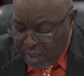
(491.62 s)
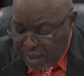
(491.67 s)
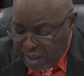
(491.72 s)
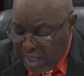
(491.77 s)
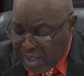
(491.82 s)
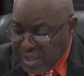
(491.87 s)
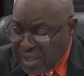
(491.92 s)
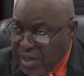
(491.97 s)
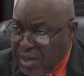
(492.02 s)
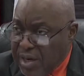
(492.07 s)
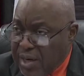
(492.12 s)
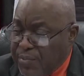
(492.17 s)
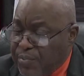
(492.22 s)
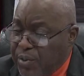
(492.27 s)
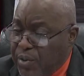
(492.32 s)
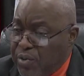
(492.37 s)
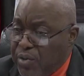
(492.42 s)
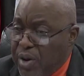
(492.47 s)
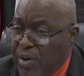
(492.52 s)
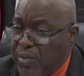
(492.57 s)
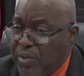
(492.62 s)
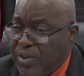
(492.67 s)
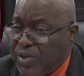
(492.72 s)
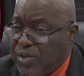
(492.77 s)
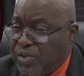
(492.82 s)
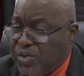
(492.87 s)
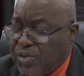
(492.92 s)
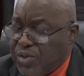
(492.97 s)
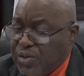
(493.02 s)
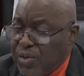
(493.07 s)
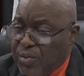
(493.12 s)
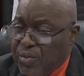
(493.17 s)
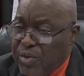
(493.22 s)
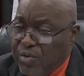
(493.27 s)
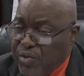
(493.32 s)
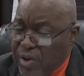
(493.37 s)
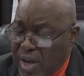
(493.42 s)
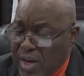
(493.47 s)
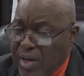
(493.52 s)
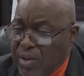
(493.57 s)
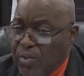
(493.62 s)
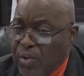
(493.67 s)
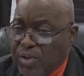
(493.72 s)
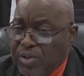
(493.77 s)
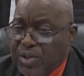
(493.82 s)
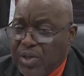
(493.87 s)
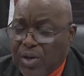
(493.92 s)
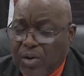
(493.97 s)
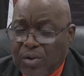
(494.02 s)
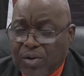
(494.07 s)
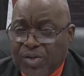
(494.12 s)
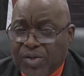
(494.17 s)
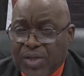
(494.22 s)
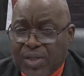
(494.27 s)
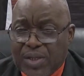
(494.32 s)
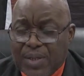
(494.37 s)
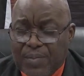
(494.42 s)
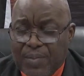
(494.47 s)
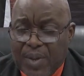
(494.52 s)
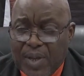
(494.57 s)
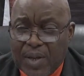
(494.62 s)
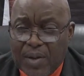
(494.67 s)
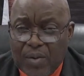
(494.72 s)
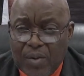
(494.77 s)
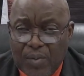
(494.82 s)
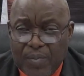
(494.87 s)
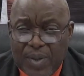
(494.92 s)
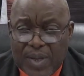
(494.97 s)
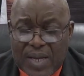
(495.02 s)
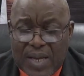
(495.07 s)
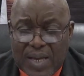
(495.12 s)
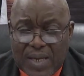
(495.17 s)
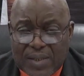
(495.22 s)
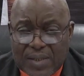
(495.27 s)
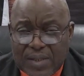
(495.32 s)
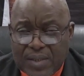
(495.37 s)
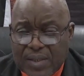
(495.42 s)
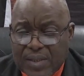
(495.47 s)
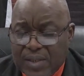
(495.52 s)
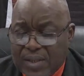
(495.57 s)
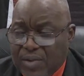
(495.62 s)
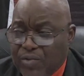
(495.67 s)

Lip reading: There's another program which we really want to launch in Tobago because